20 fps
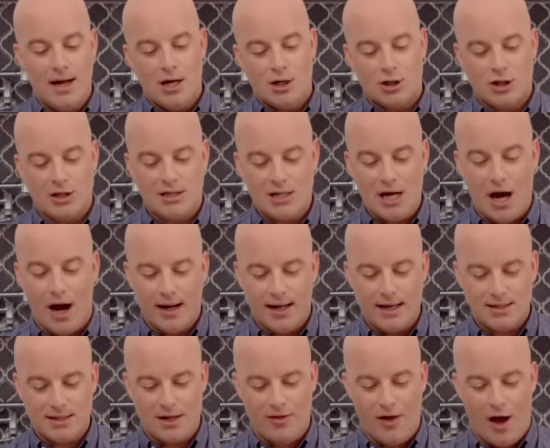just tuck
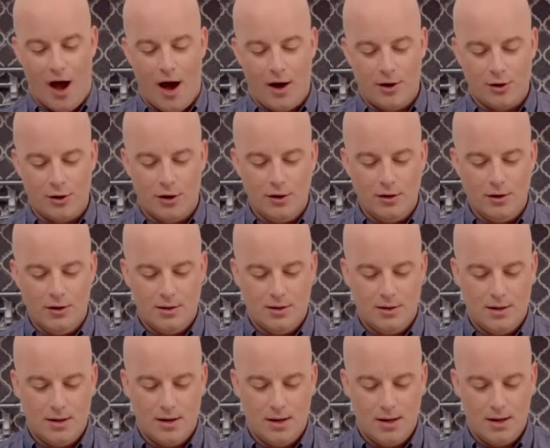it to the
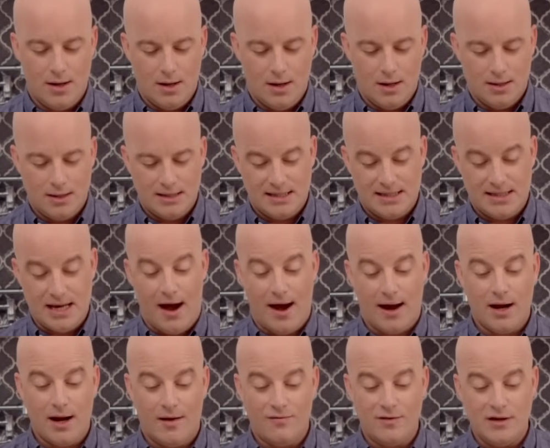
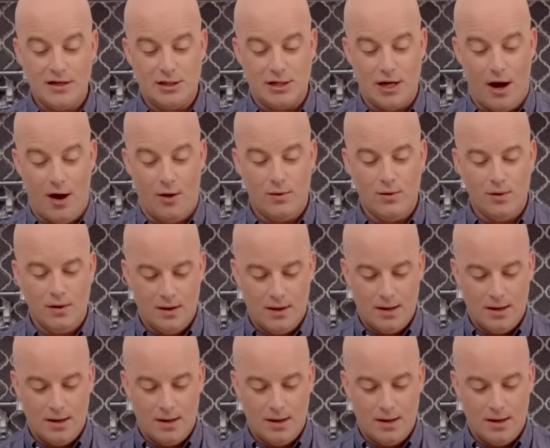underside of the dough.